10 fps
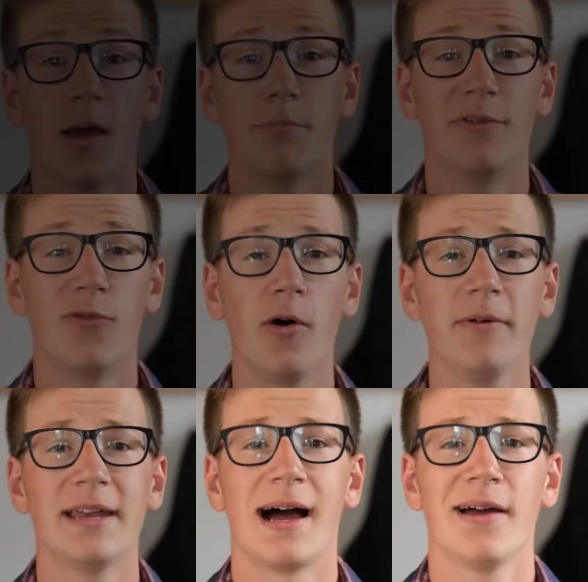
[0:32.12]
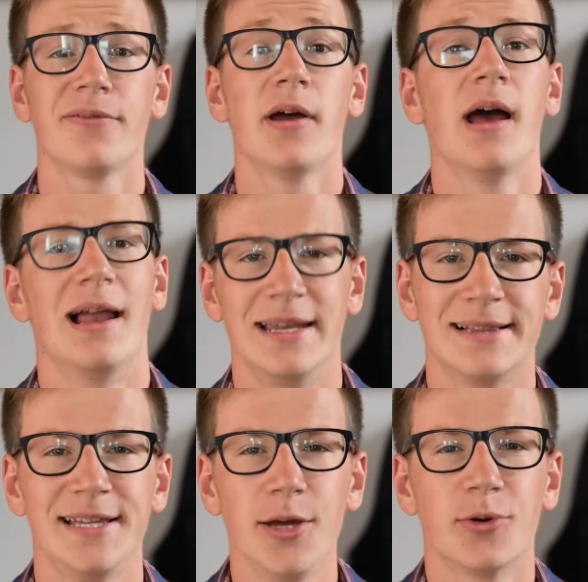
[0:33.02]
Before we dive a
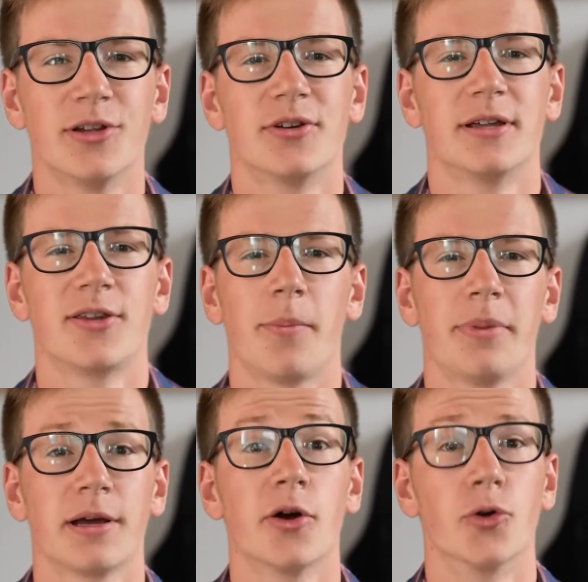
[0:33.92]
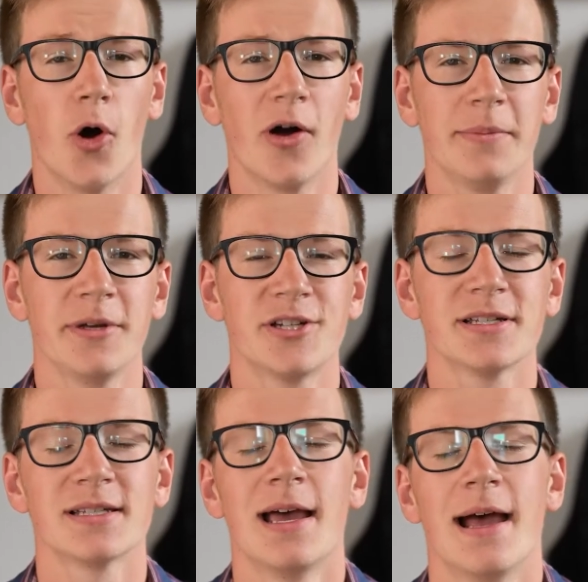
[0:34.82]
little deeper into the topic RAW
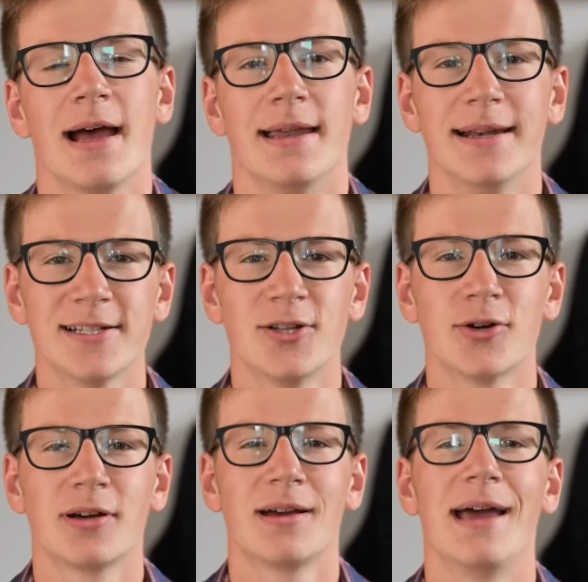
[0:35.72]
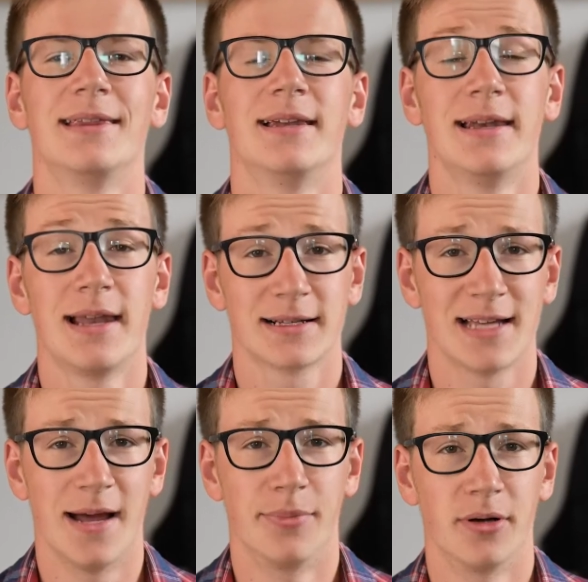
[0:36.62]
images, let us look at a little
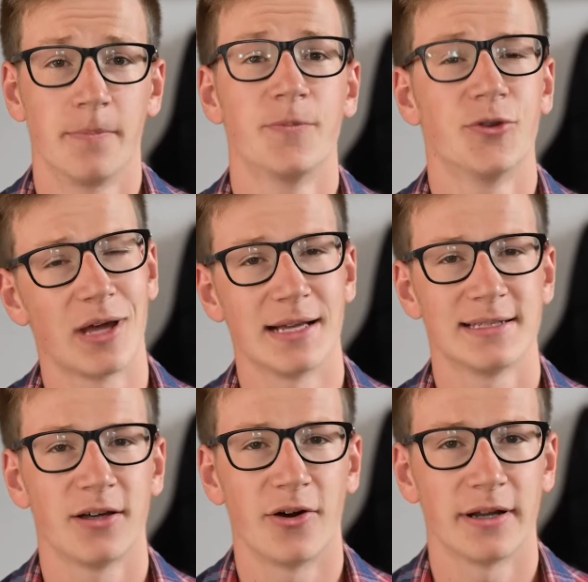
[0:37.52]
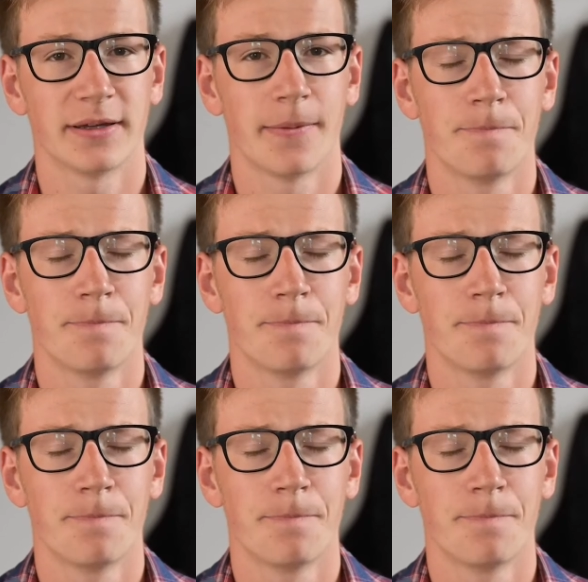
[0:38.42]
example to get started.